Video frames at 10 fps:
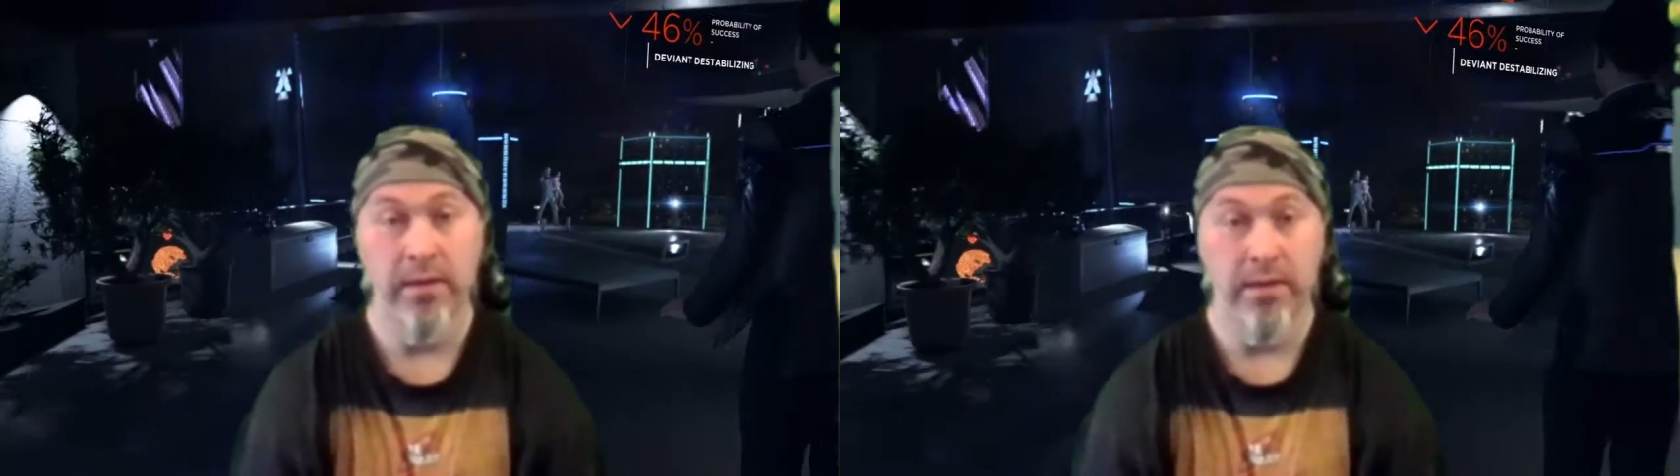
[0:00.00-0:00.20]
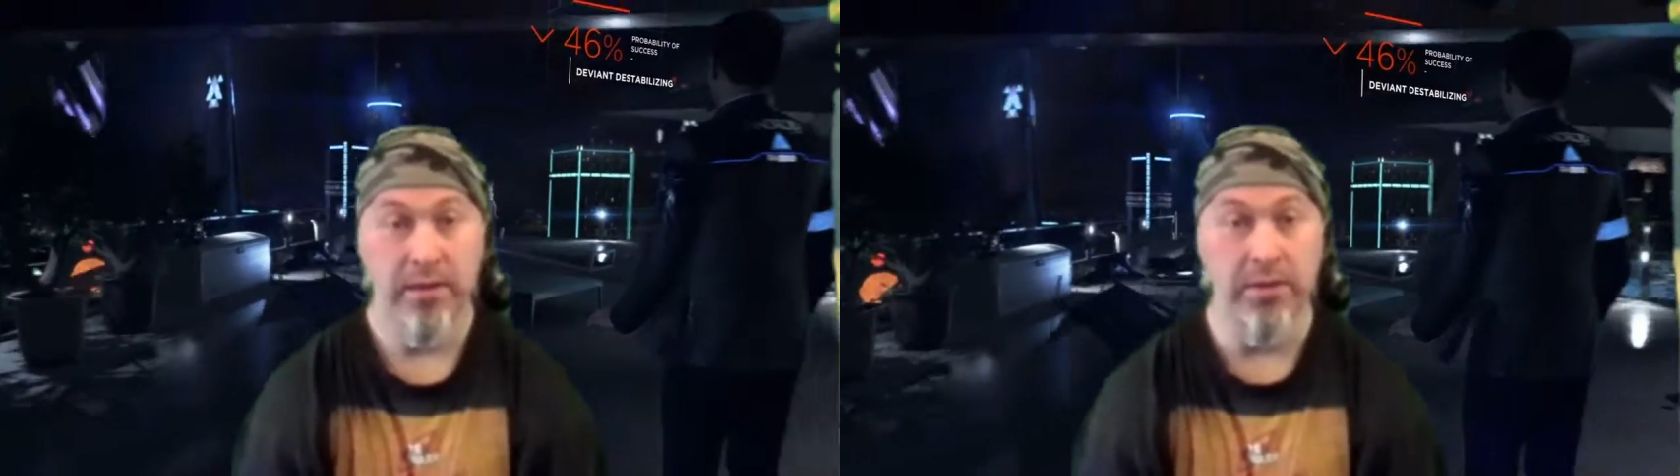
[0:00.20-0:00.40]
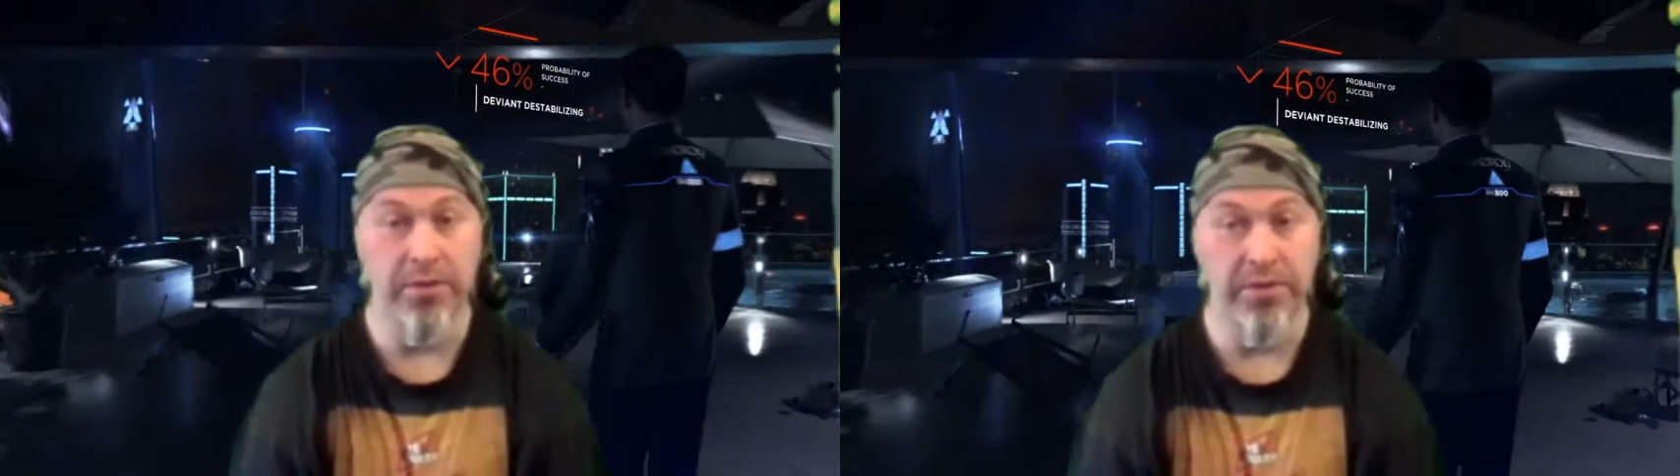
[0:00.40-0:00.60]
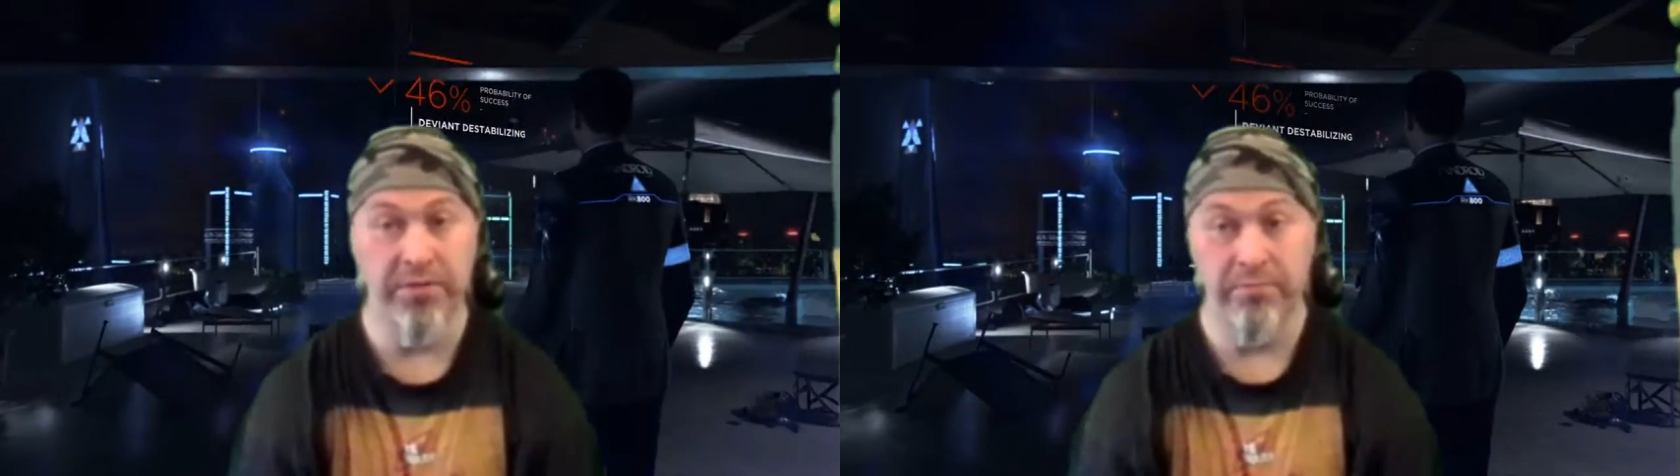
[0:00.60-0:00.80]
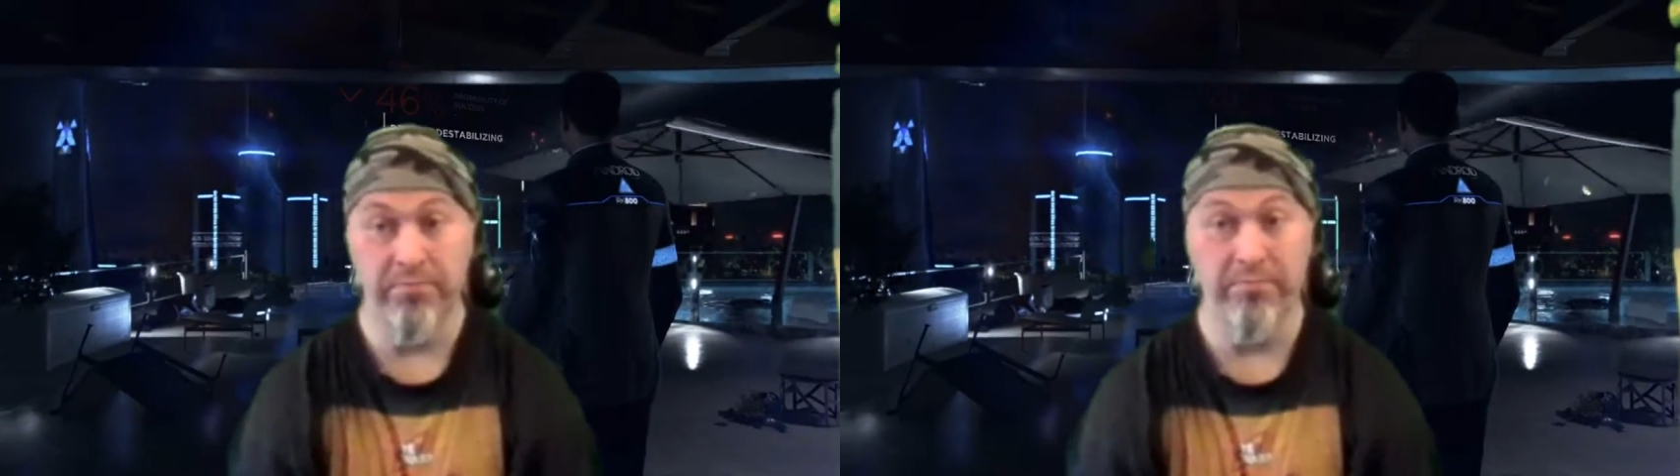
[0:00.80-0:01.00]
because
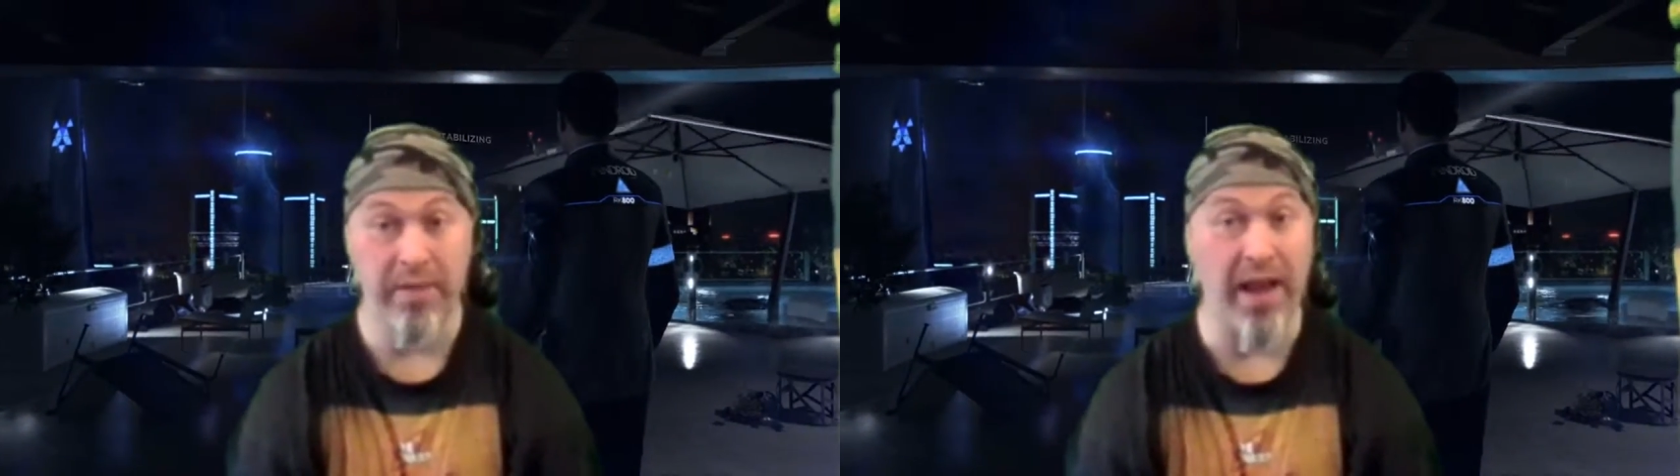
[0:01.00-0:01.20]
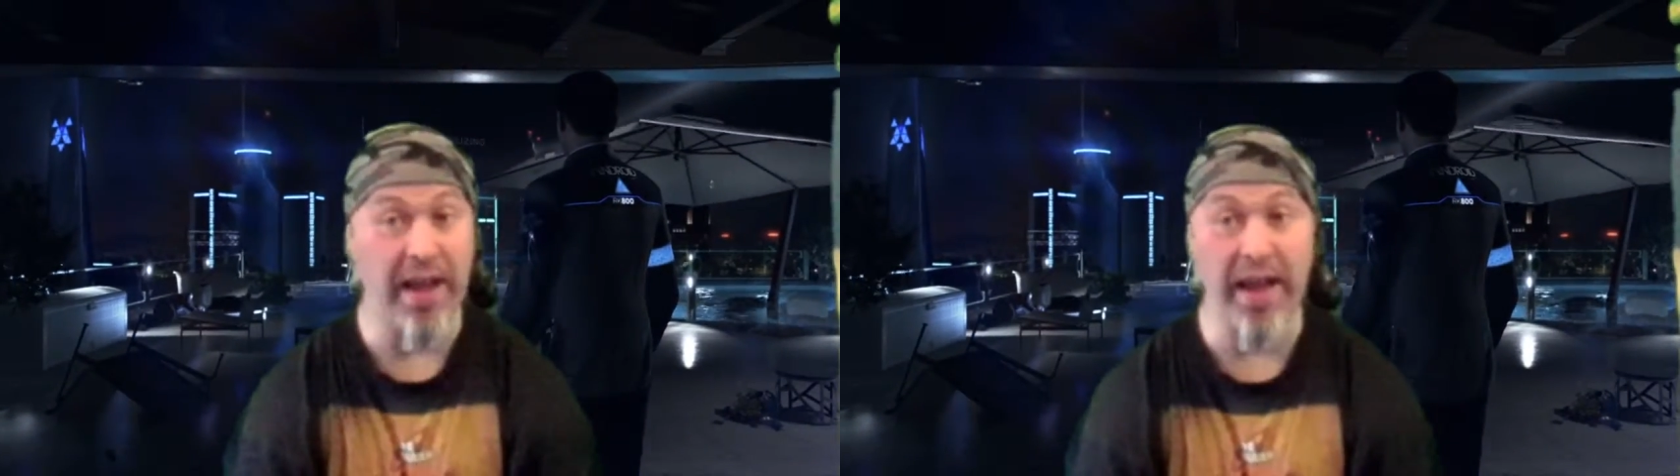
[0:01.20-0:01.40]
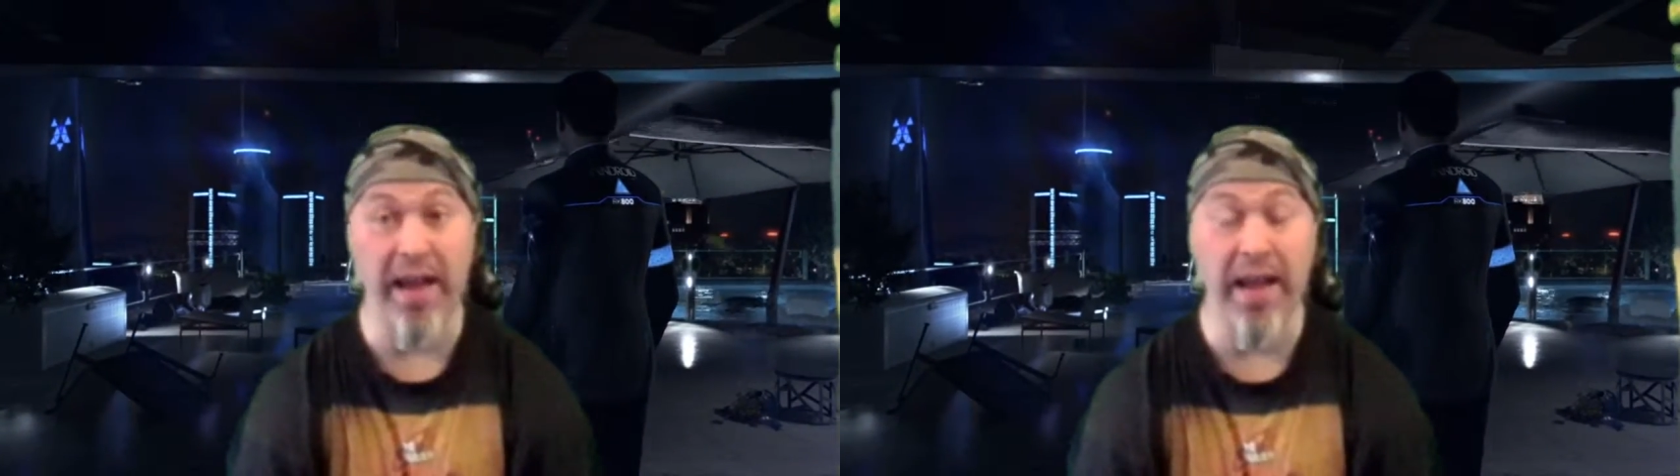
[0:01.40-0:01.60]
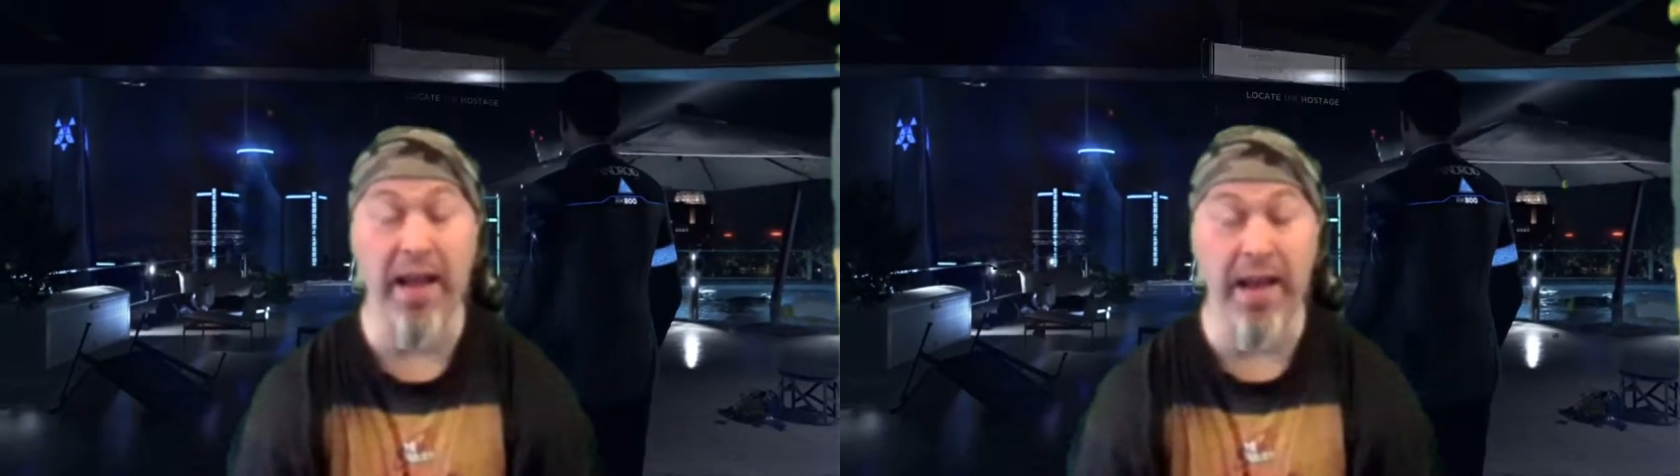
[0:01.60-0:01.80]
it